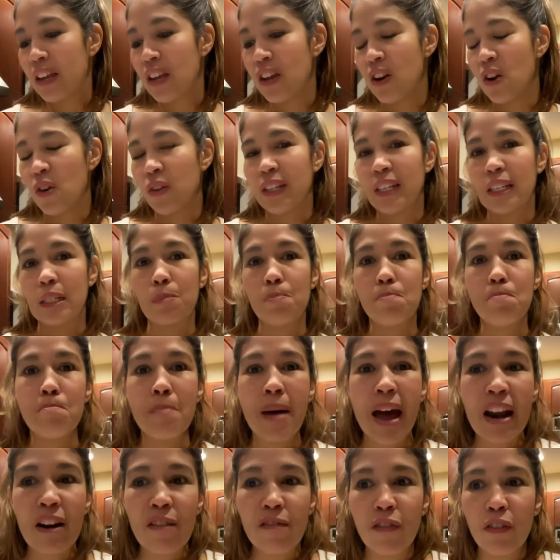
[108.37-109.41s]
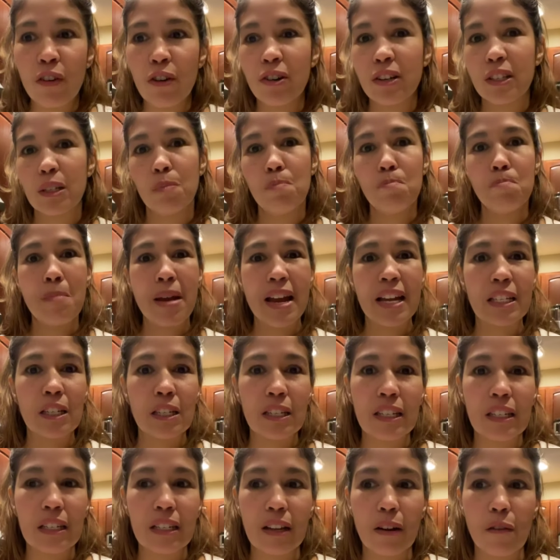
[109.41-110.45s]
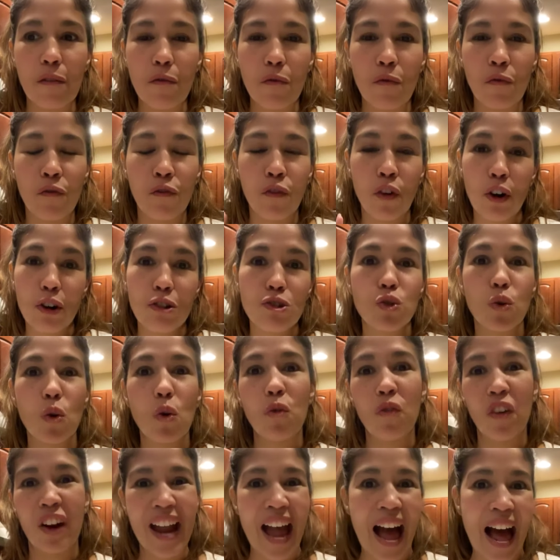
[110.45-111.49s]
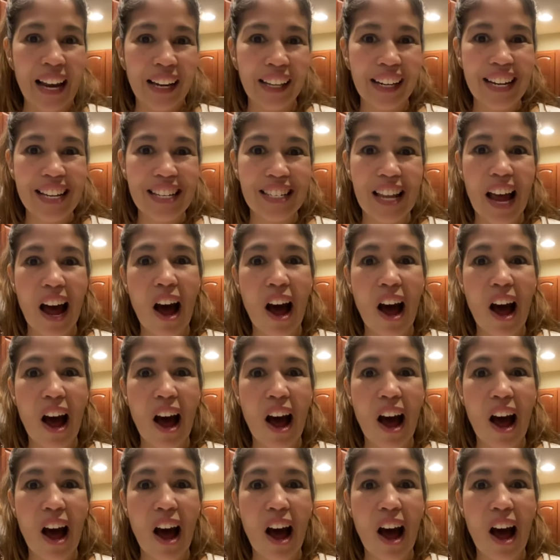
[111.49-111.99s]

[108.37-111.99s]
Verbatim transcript: You know, this metaverse, mixed virtual realities,